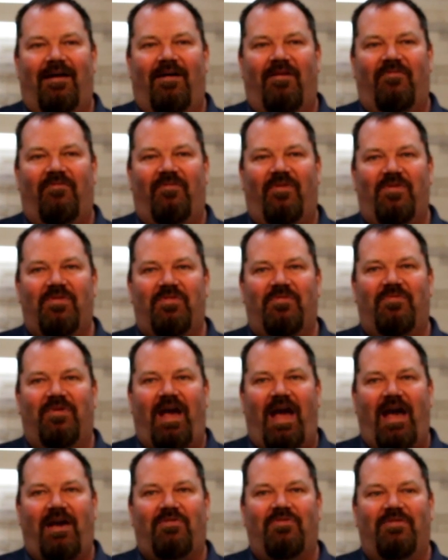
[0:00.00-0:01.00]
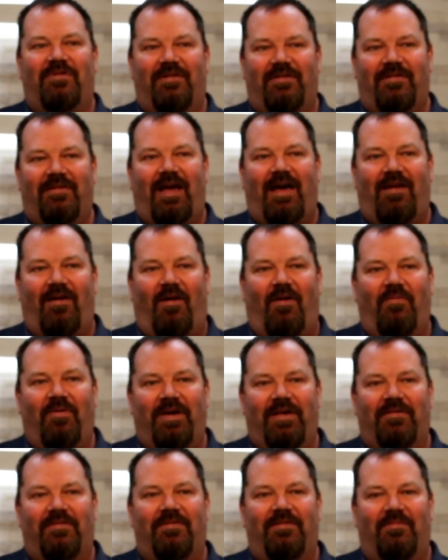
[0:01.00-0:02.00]
our first reaction is not
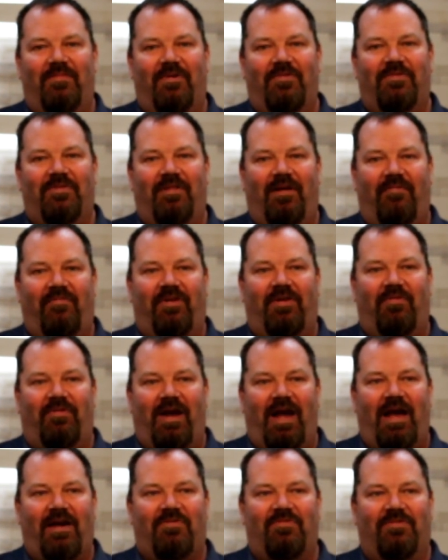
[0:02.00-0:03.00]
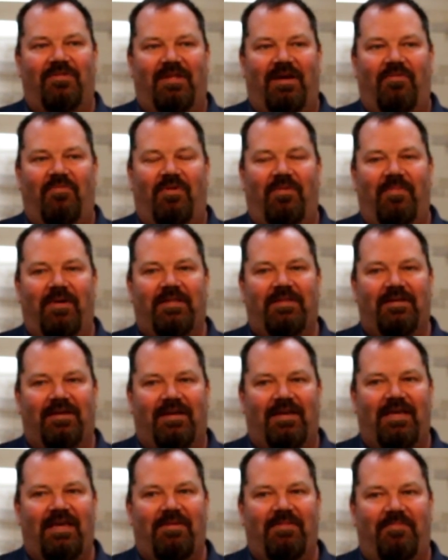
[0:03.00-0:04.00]
always the most loving reaction that we're meant to
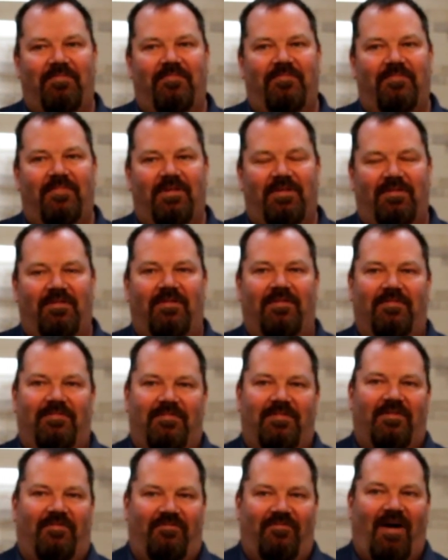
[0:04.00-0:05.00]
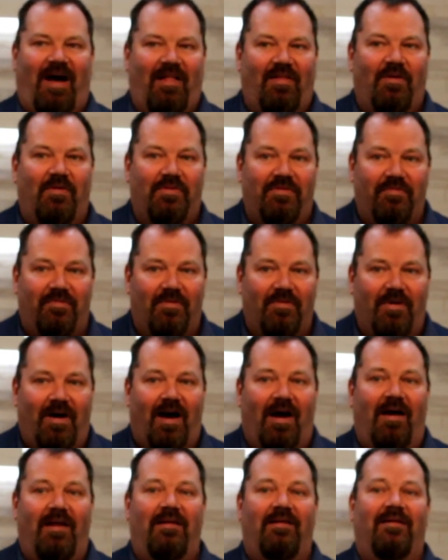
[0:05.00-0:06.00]
keep to, to follow through
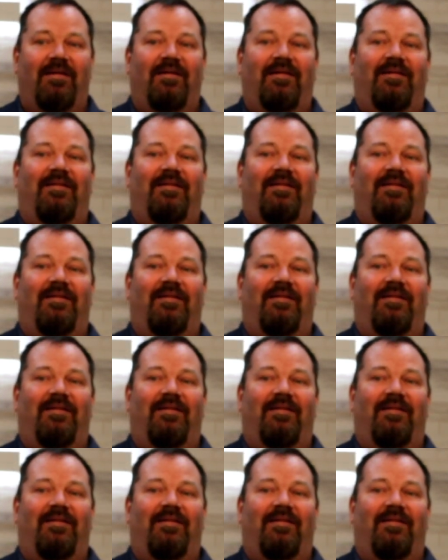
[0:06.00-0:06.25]
on